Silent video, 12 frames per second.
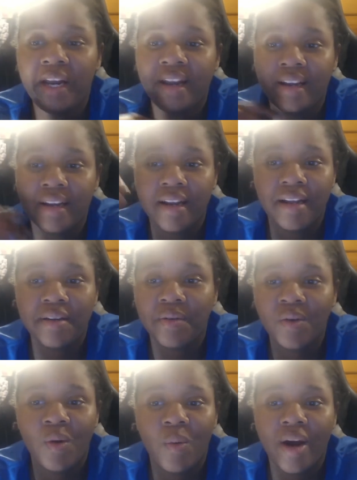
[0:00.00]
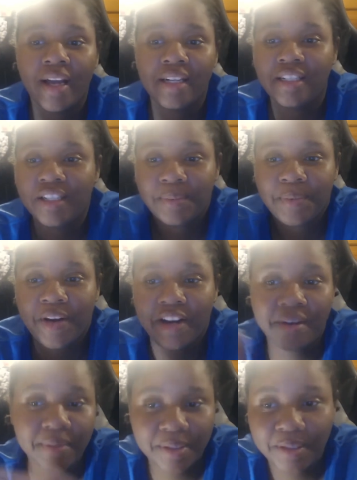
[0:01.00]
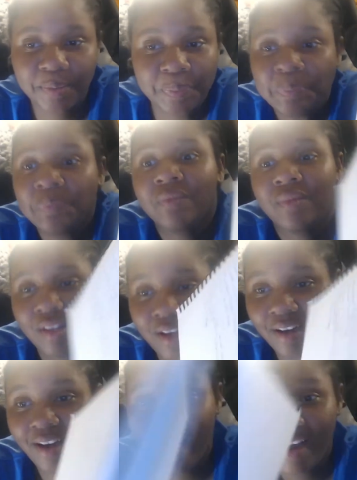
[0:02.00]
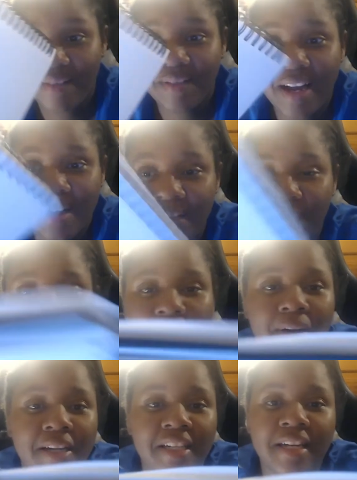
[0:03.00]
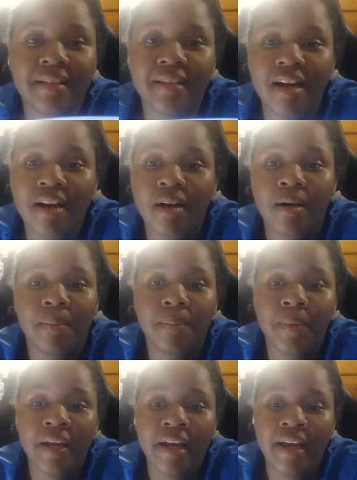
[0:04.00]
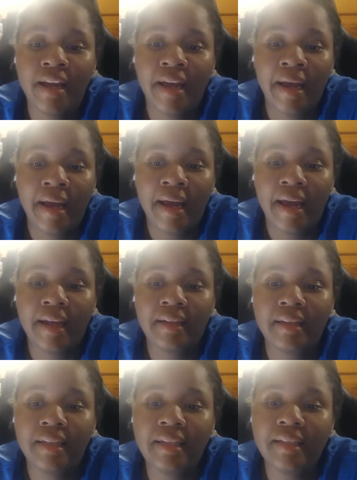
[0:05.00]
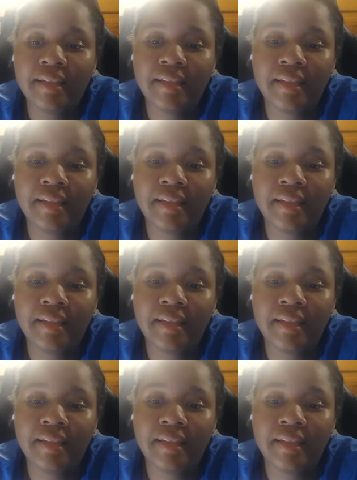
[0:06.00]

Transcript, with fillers: and I don't know why, it's just pretty. So I have nine different projects. Um, at least,